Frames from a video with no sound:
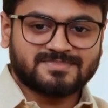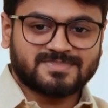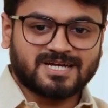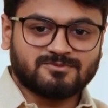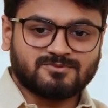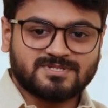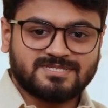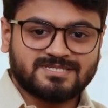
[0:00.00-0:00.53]
I
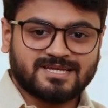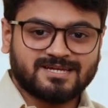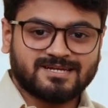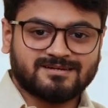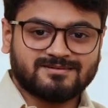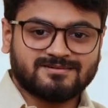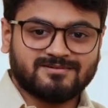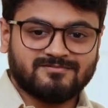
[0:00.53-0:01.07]
would
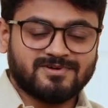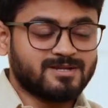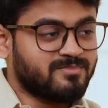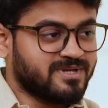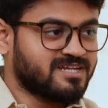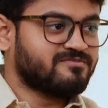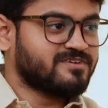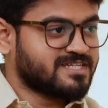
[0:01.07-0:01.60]
say very
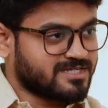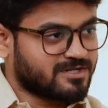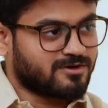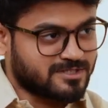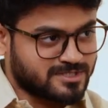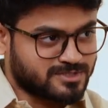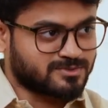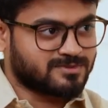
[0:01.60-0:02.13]
beneficial
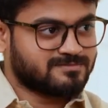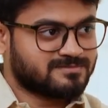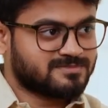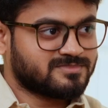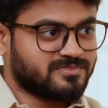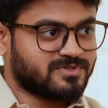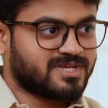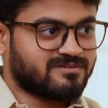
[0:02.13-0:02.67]
also
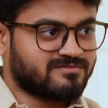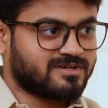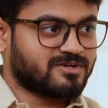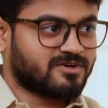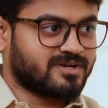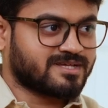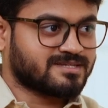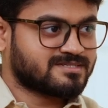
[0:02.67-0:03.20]
when you have
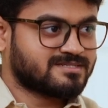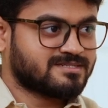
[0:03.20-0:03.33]
recordings.